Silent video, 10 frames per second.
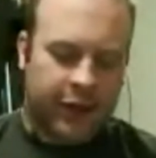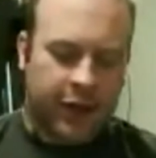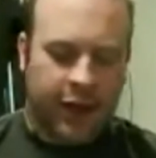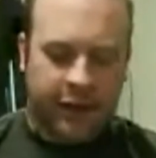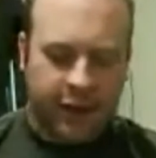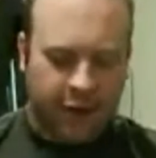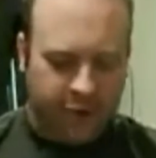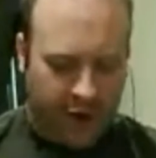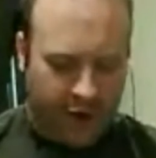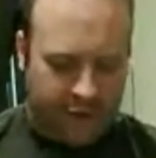Right,
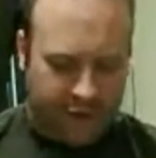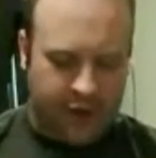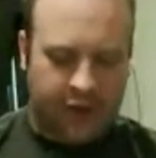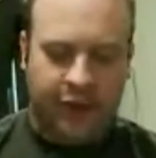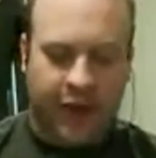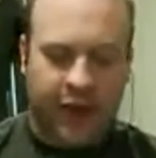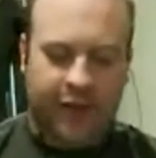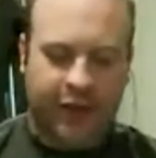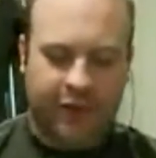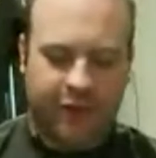and there's I've
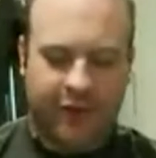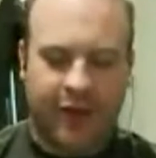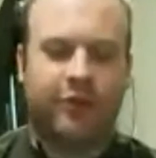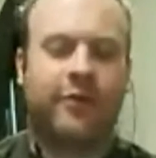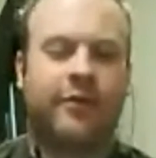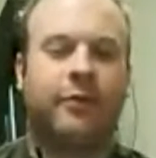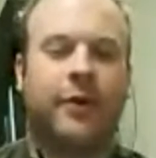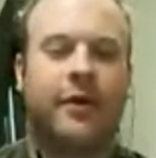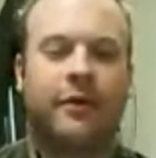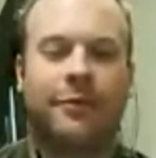seen, yeah,
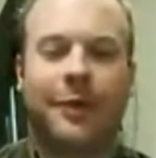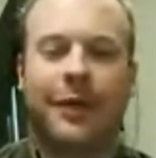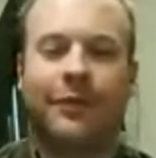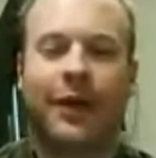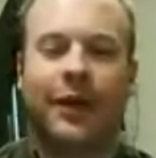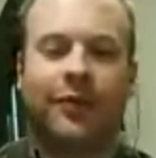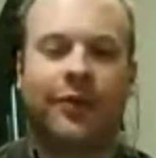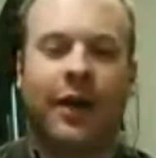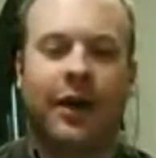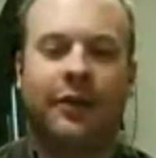we
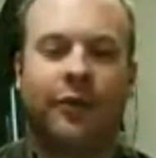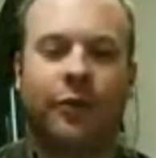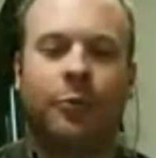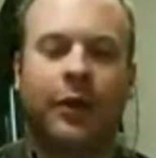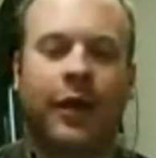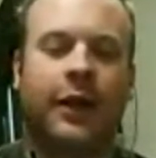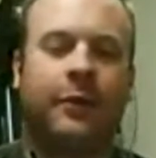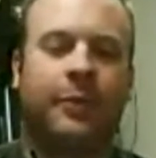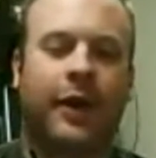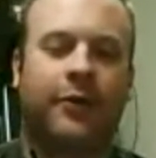advise not
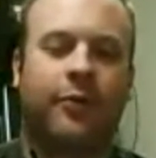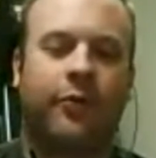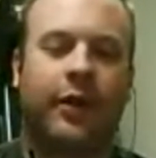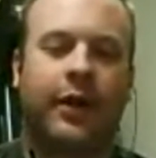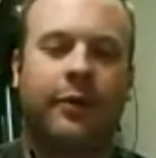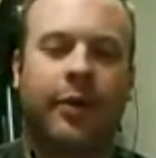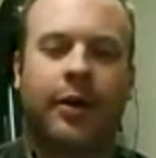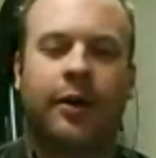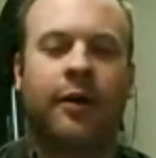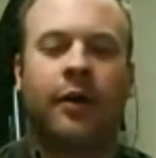duplicating passwords
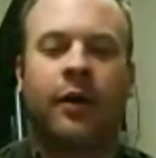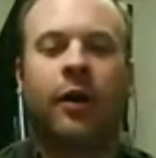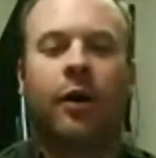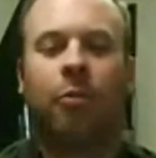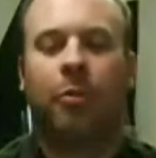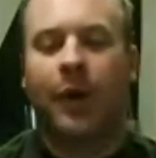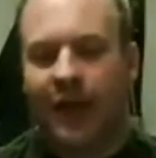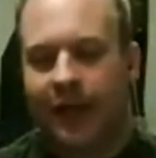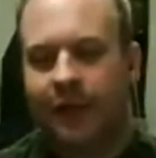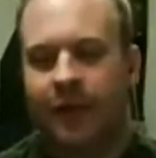anywhere,
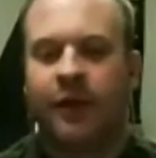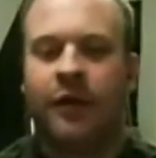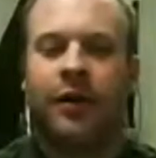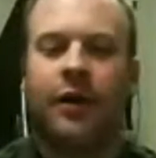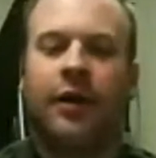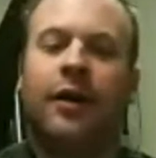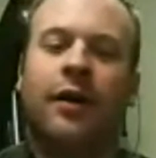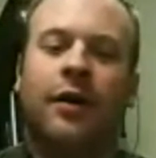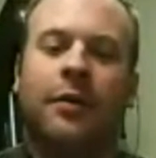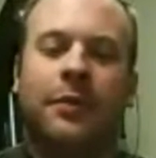but
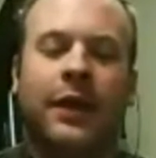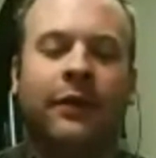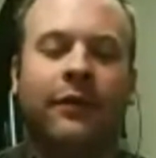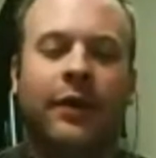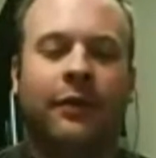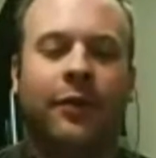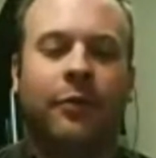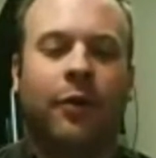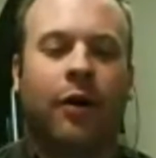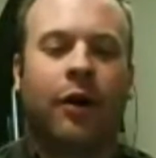
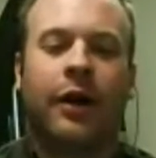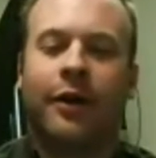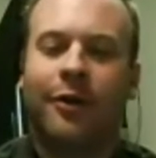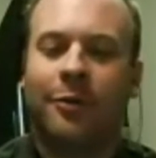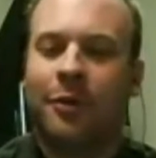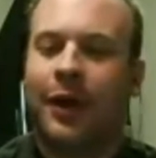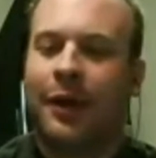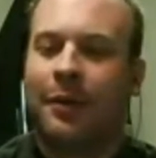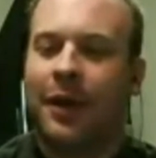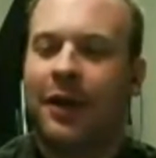even if you are going to
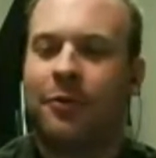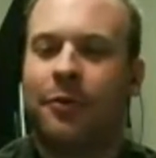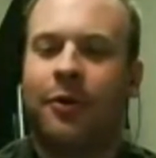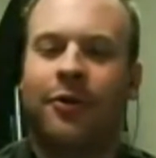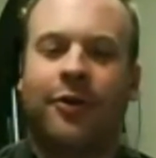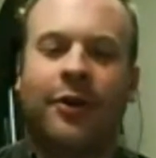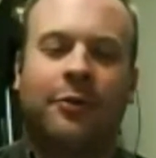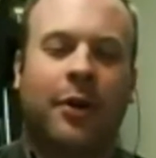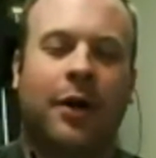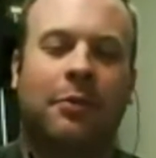duplicate
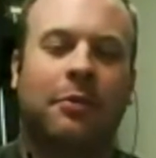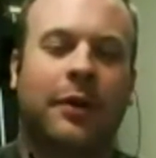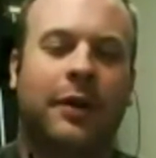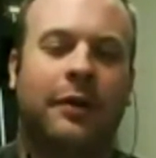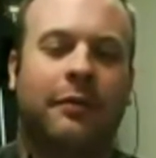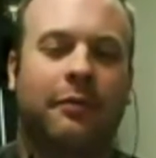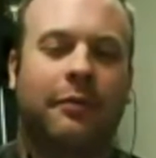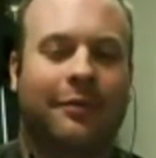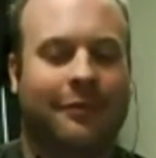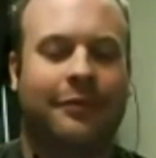passwords, it's
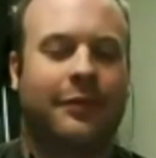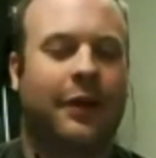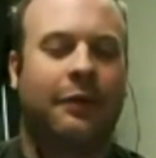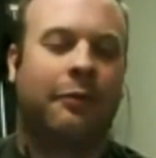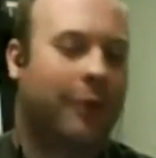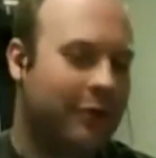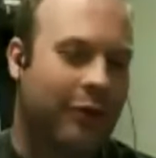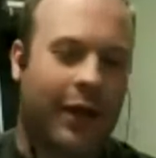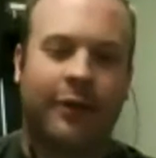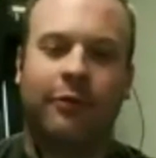probably,
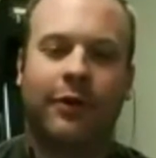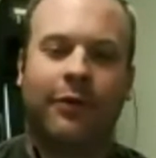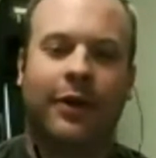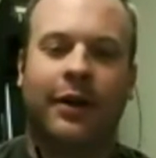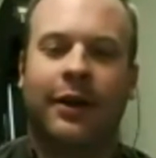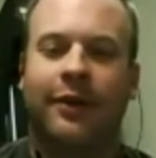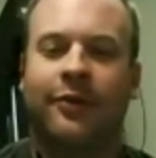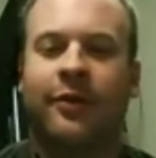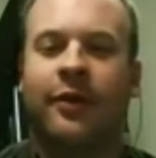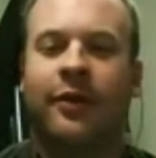which I don't
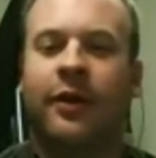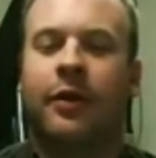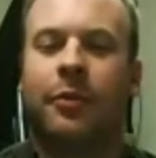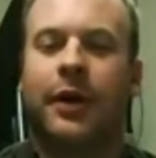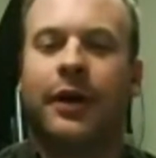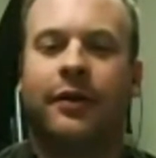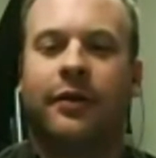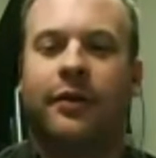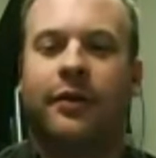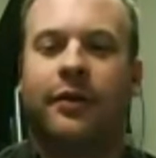advise,
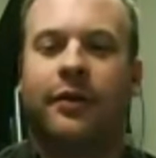but